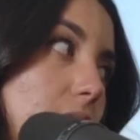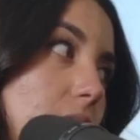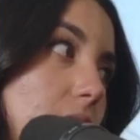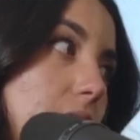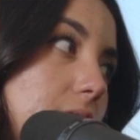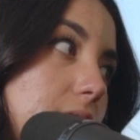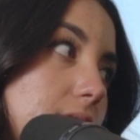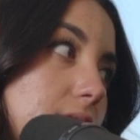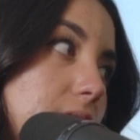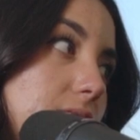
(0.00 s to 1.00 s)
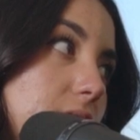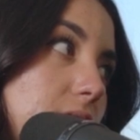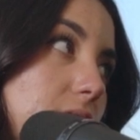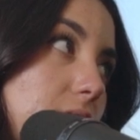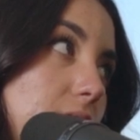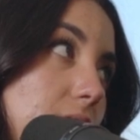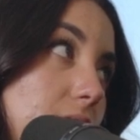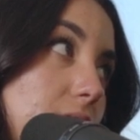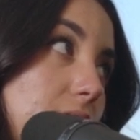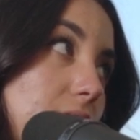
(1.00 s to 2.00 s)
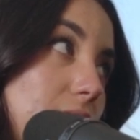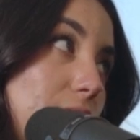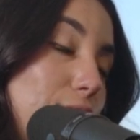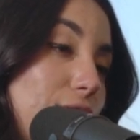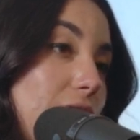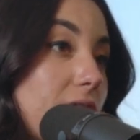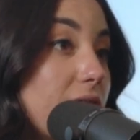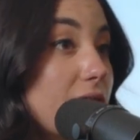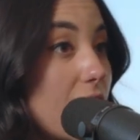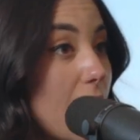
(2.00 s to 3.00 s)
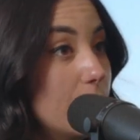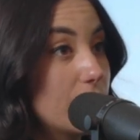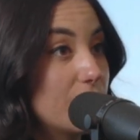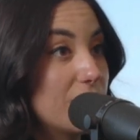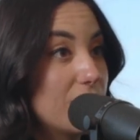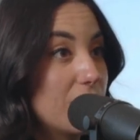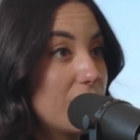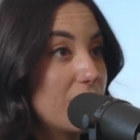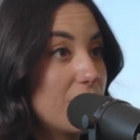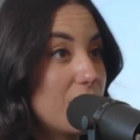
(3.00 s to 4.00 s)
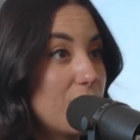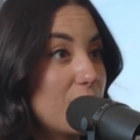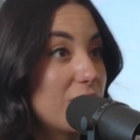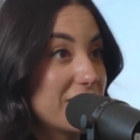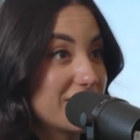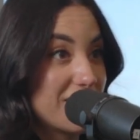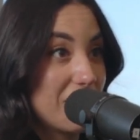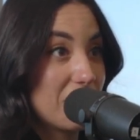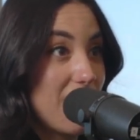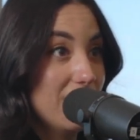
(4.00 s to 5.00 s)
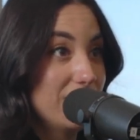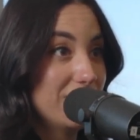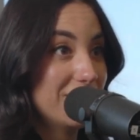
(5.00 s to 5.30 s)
I definitely think not giving up when things get rough.